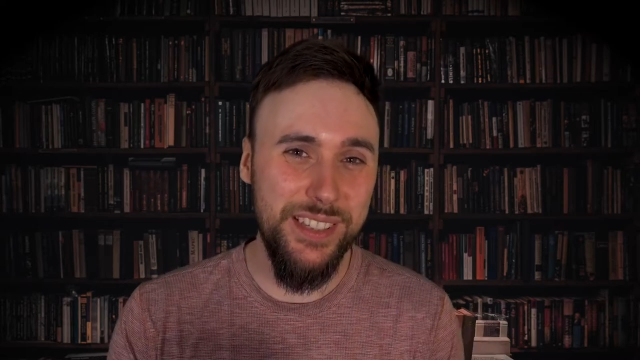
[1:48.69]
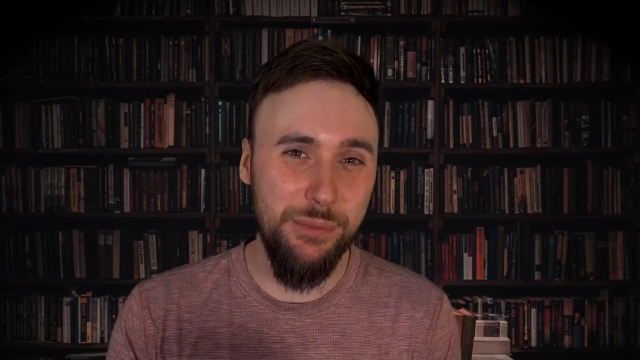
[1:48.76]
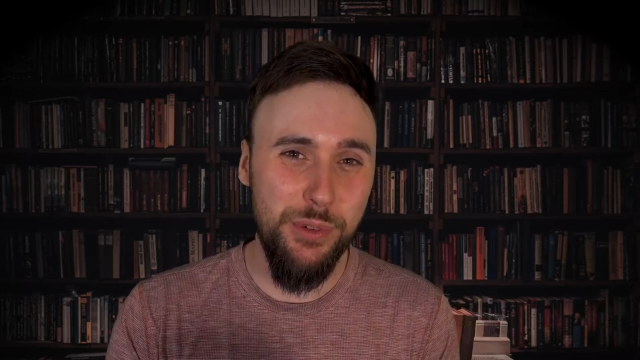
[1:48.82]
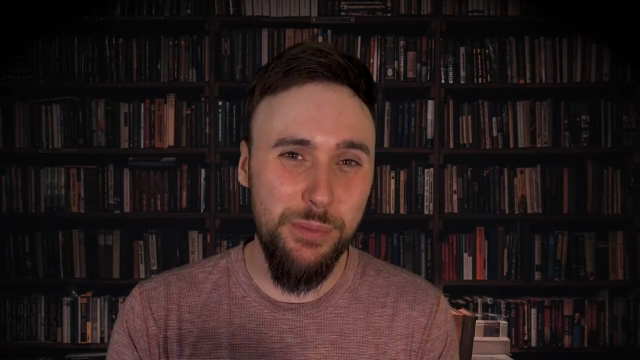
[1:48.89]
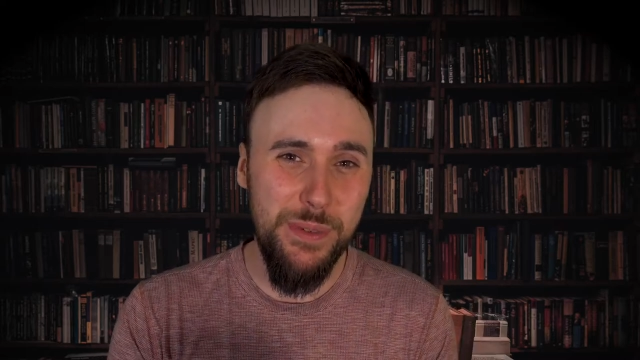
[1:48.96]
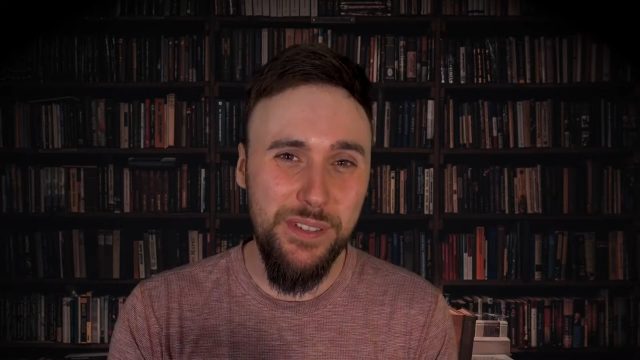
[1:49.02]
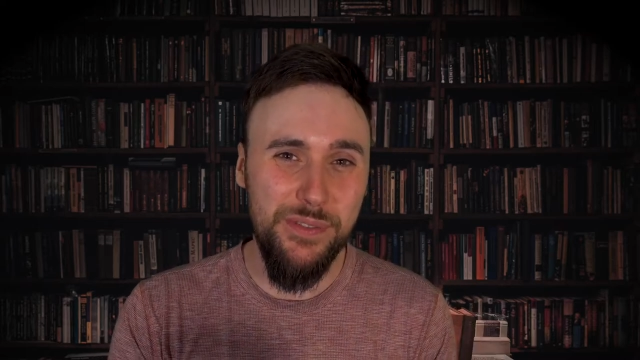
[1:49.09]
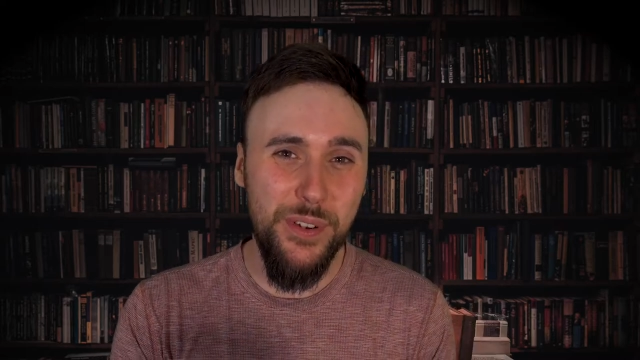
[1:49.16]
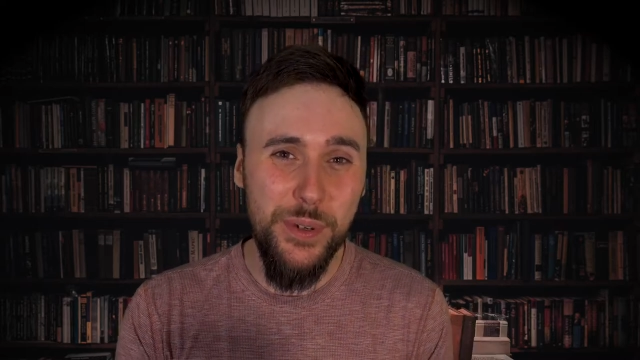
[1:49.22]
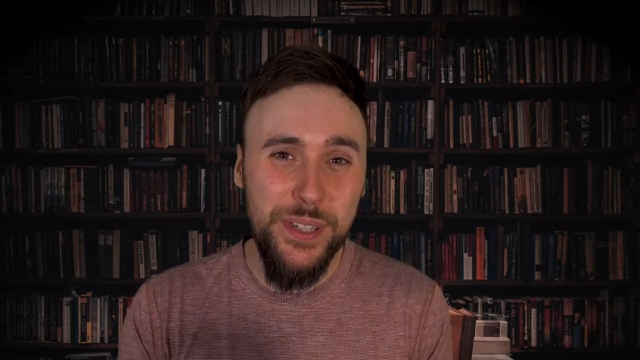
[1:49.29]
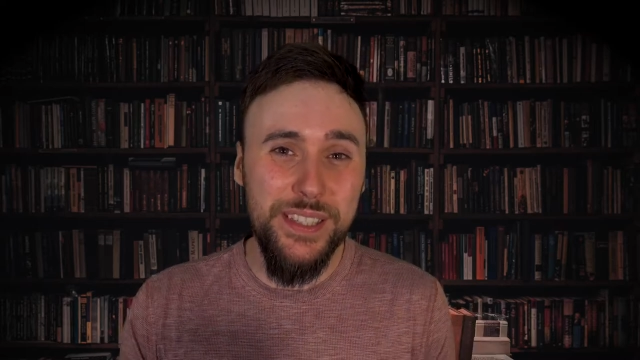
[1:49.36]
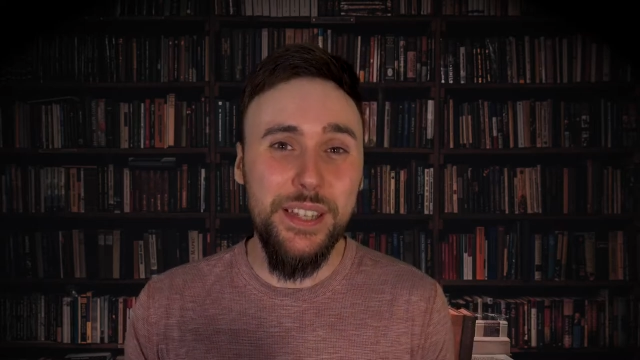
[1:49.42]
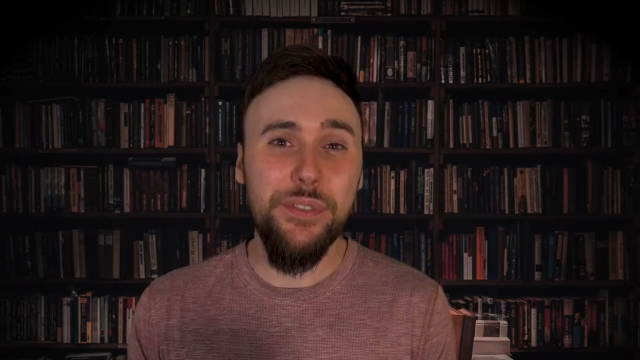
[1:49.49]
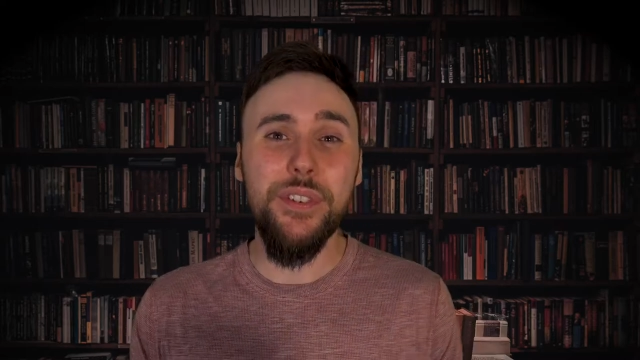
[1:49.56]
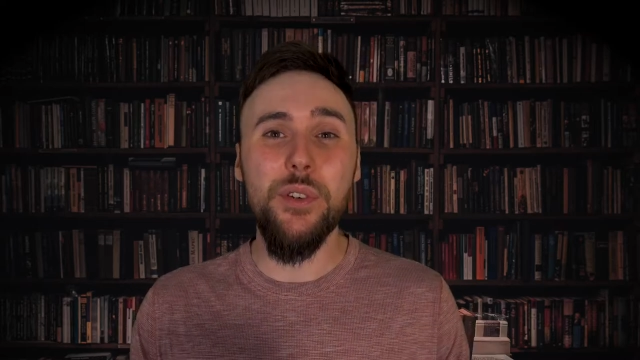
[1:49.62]
it would be very
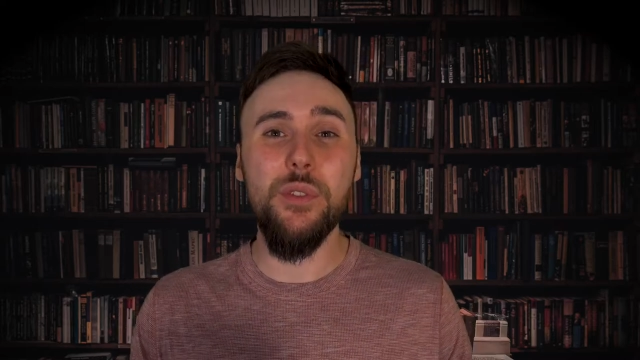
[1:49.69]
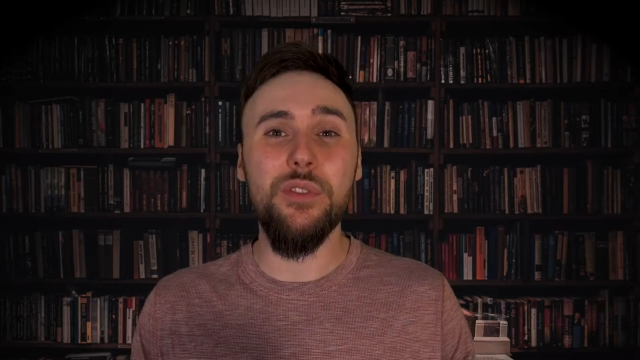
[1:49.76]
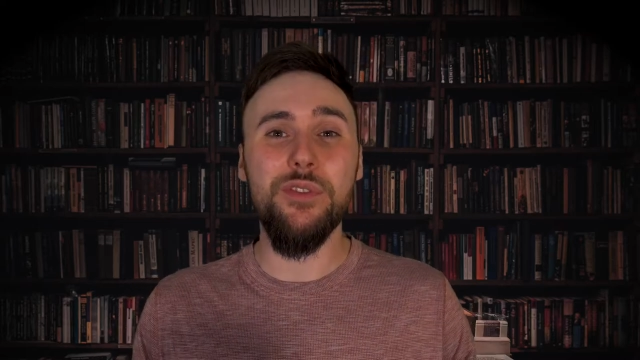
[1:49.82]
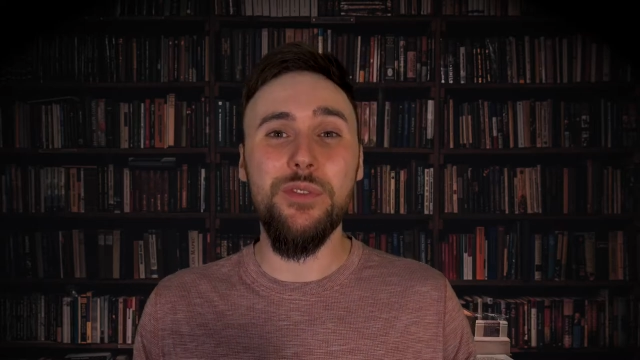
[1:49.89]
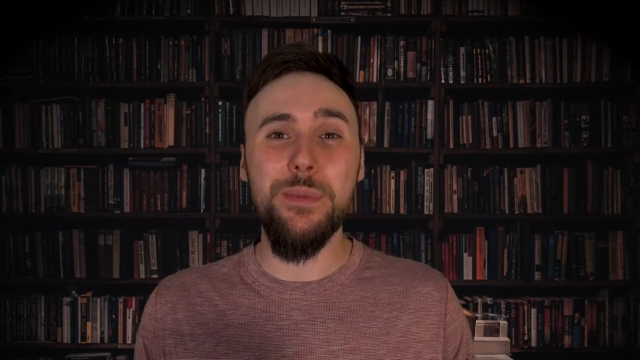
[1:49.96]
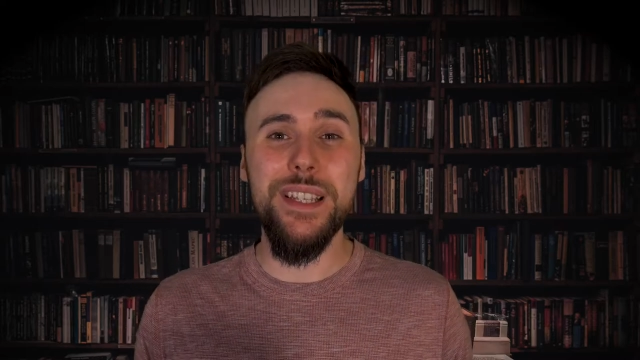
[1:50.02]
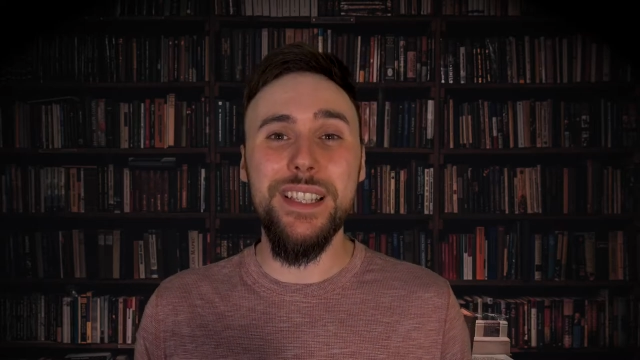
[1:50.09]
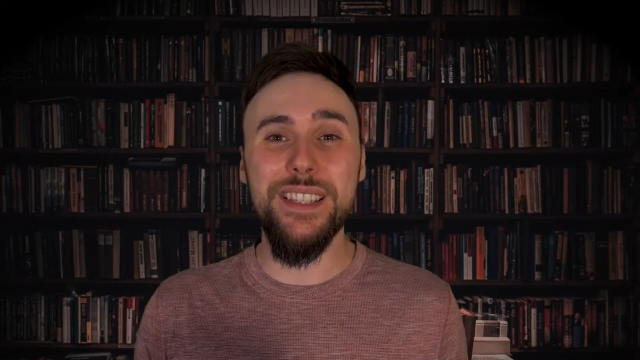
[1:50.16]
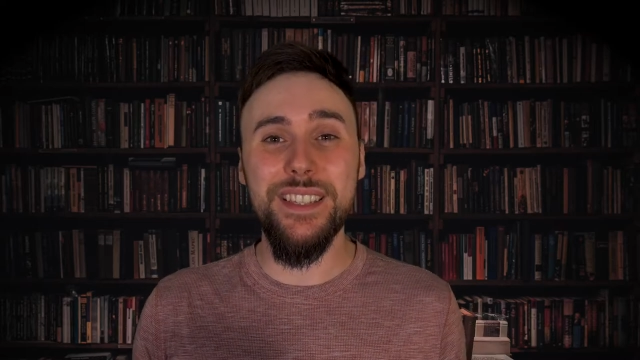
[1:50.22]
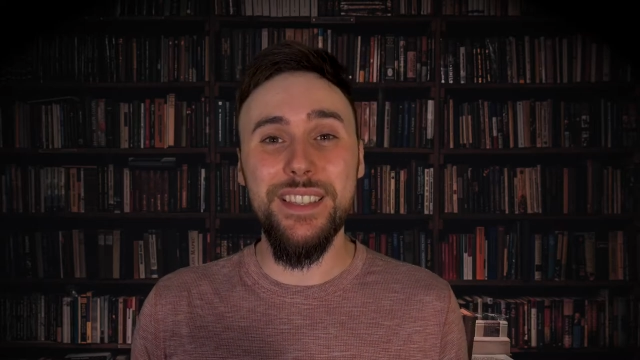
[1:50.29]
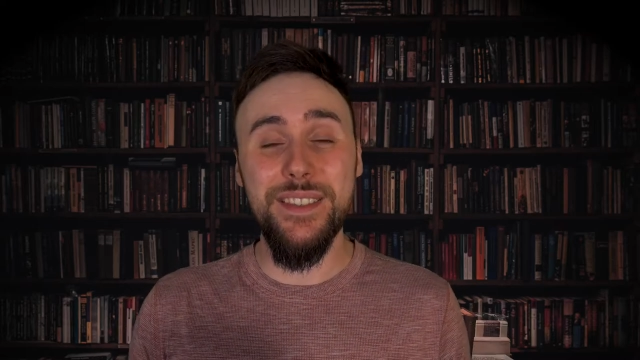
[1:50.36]
difficult for me to